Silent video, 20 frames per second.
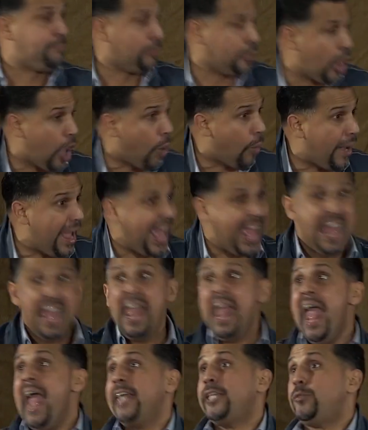blow it,
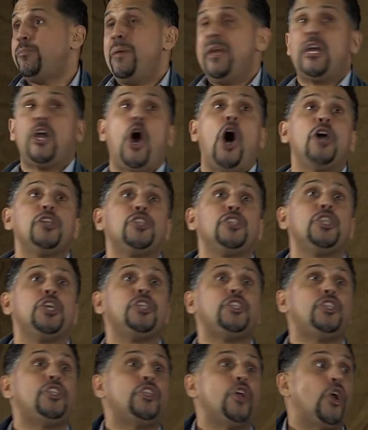it's because of the
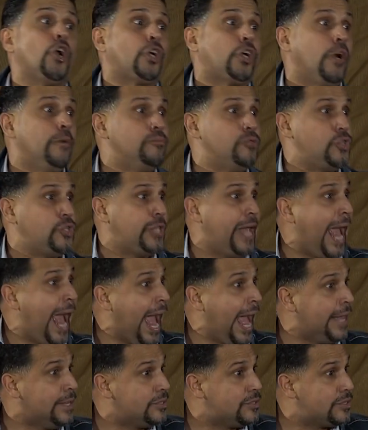
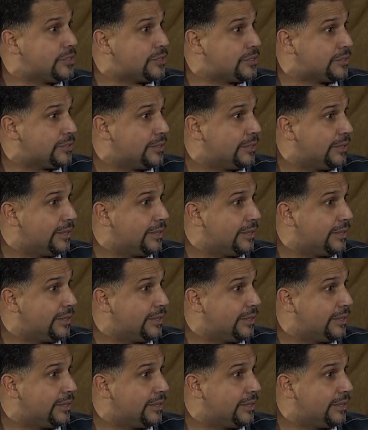circumstance.